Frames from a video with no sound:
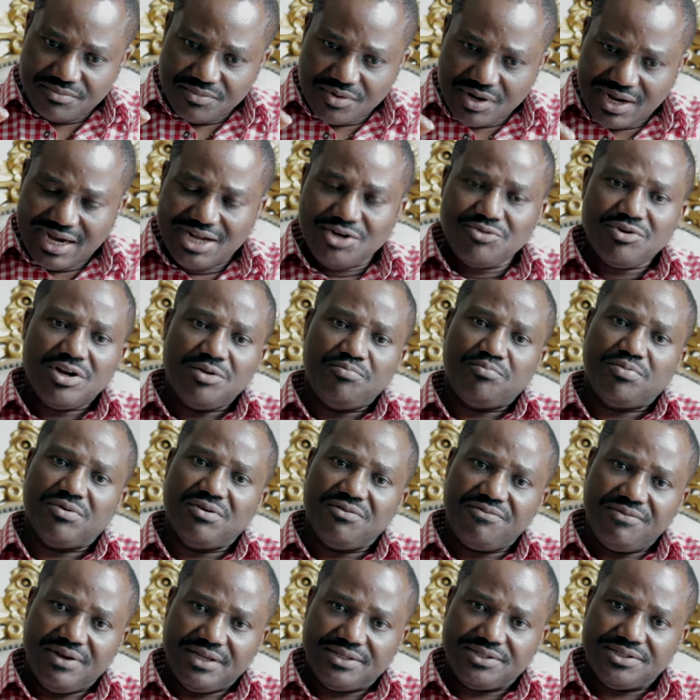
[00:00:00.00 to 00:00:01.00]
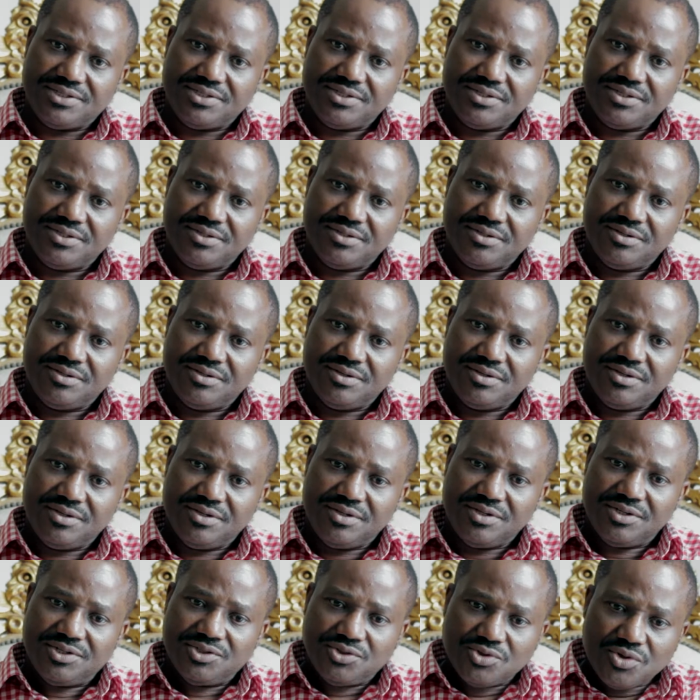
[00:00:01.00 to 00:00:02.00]
annual profit
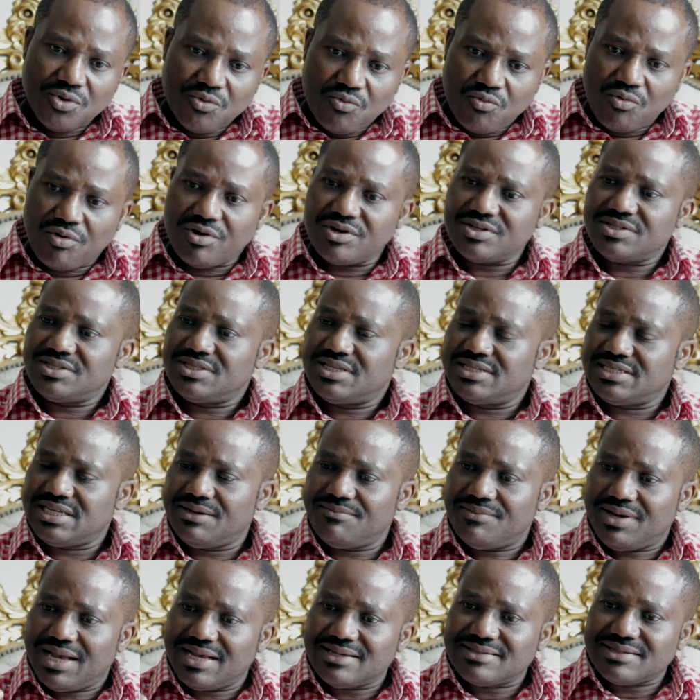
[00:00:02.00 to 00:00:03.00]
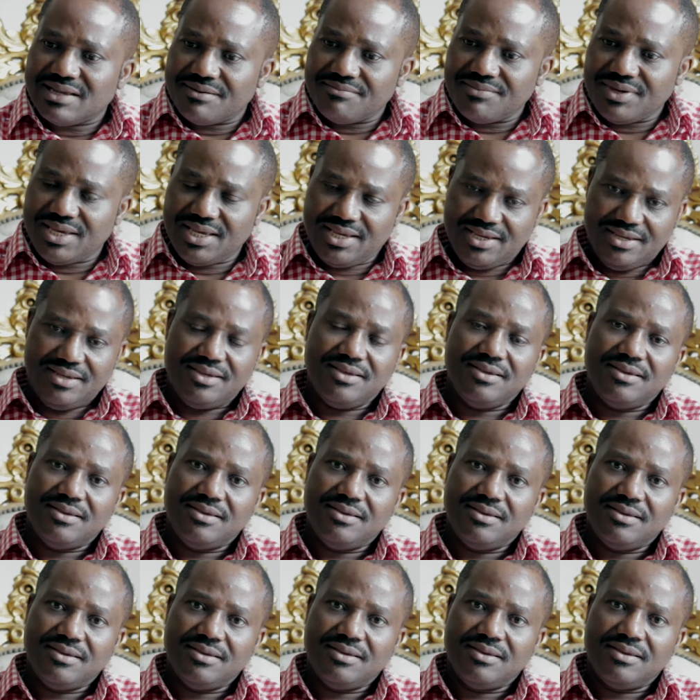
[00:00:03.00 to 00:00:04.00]
towards the same SME,
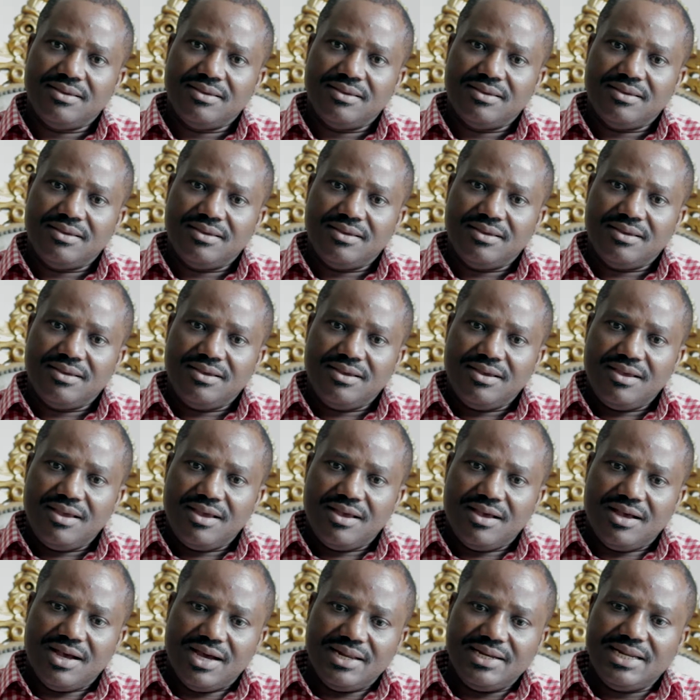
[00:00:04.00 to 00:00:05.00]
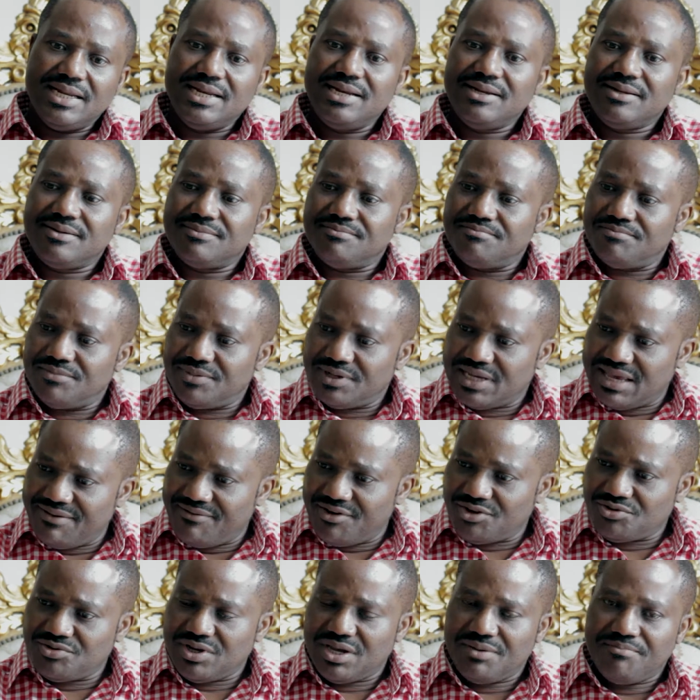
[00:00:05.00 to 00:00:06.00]
and then give
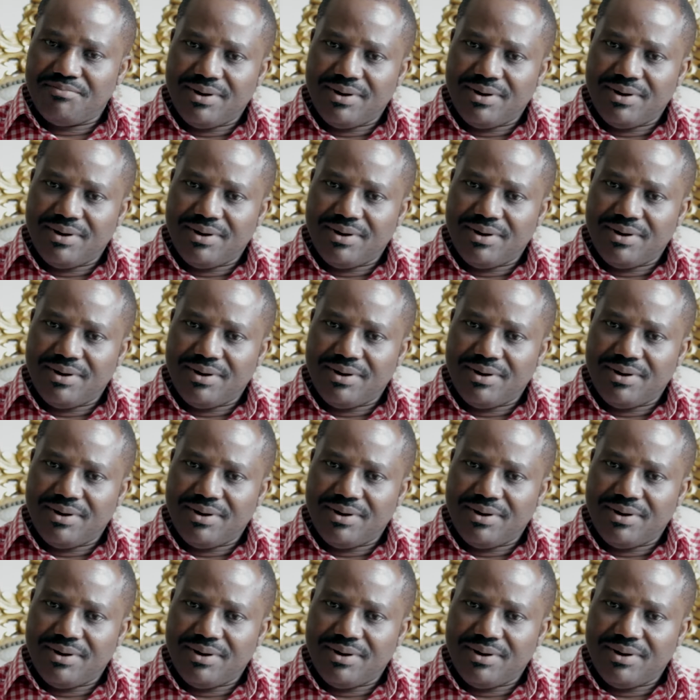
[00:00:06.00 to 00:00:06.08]
it to a